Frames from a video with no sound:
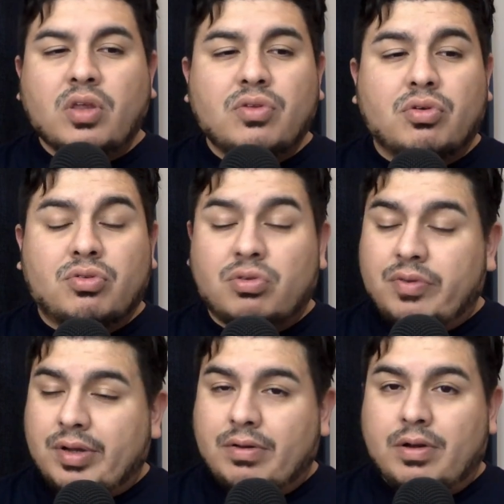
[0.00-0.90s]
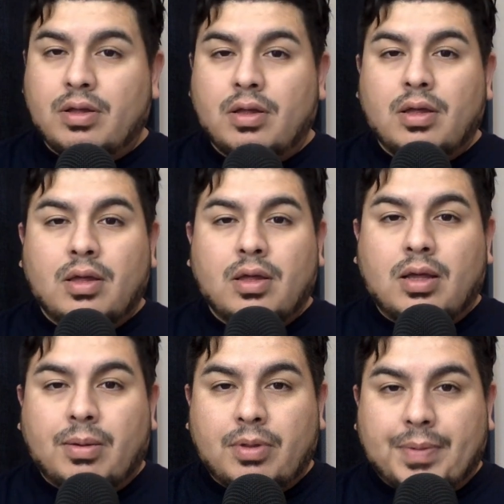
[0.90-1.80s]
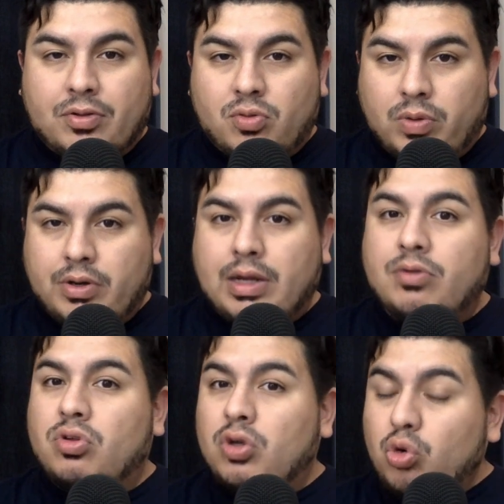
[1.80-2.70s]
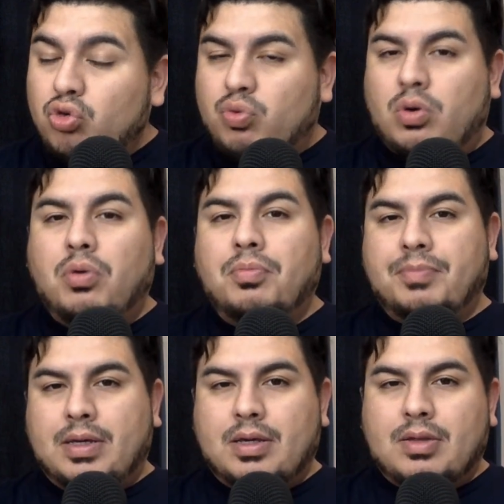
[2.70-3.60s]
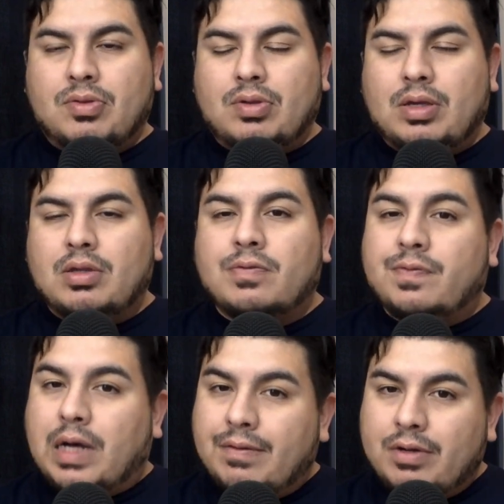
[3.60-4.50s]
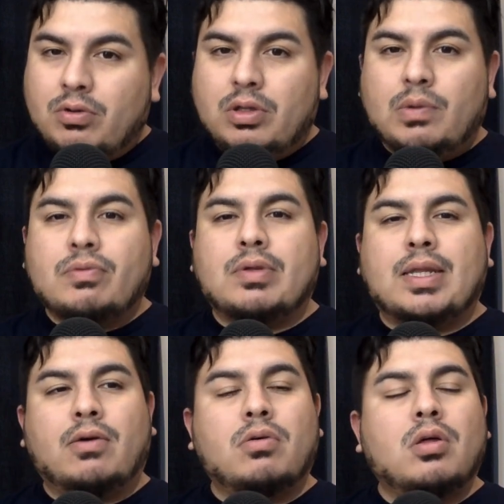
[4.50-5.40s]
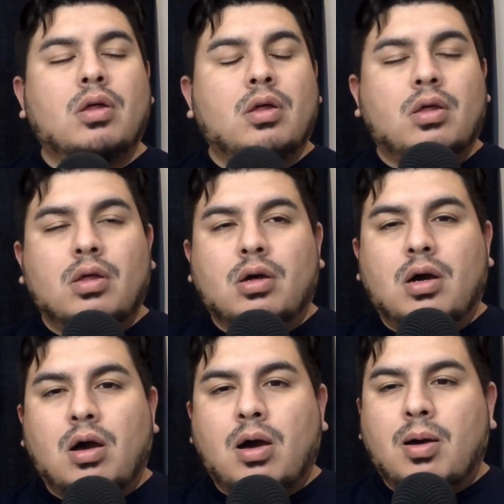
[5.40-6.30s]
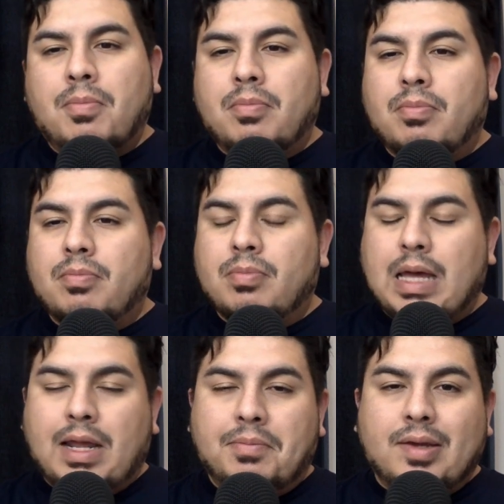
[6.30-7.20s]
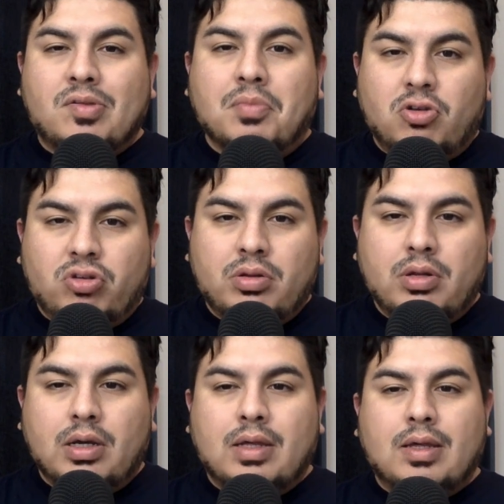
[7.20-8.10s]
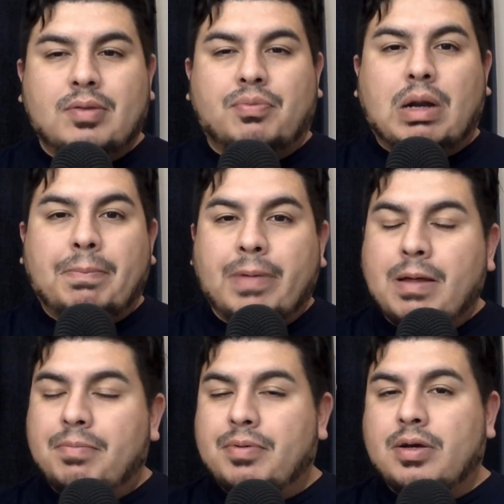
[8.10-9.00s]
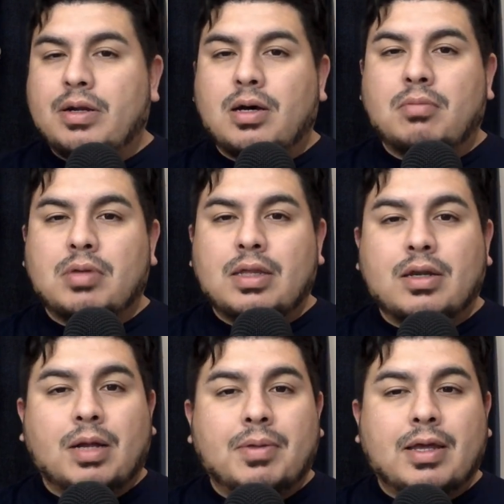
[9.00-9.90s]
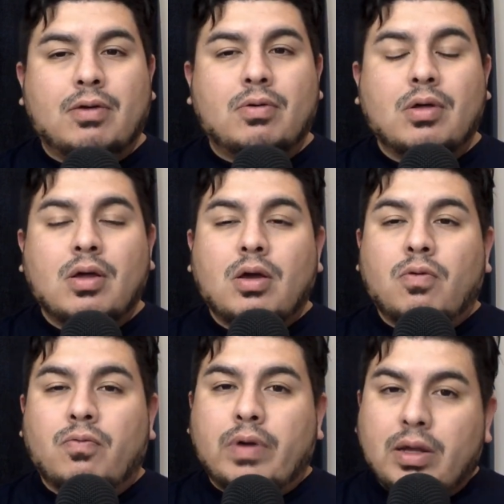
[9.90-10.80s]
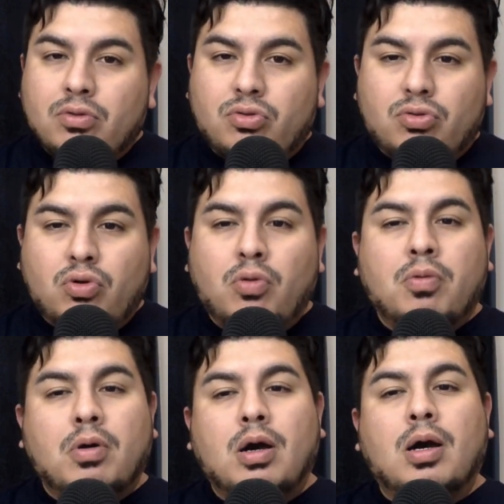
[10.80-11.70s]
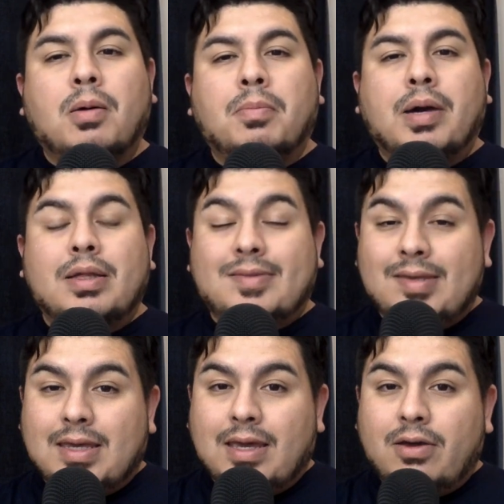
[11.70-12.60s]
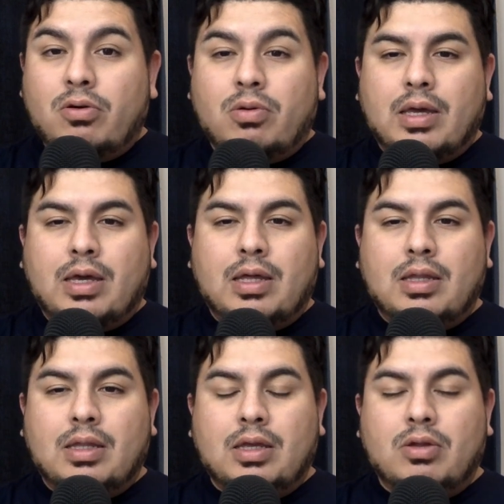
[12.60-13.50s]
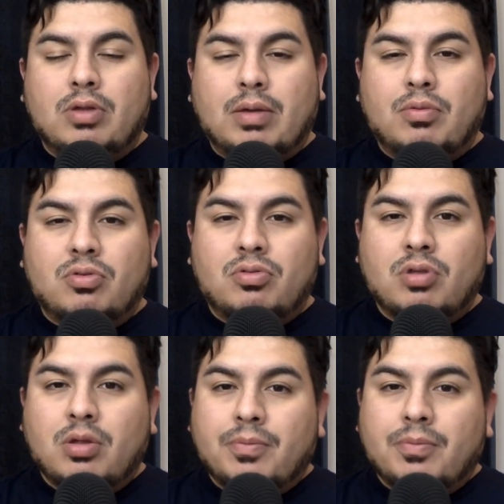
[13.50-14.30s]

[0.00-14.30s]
Tesoro Taira comes up as the winner as usual because he is 5-0 in the UFC now. Had him by submission as a prop bet, but he ended up coming out round two by TKO, and you know that was